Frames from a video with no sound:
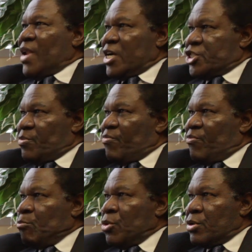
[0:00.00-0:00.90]
flagship
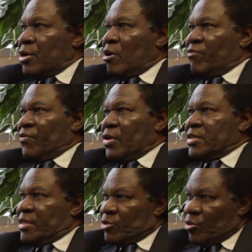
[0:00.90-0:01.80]
book of
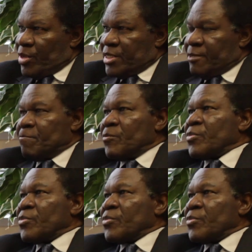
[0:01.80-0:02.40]
Symptometry.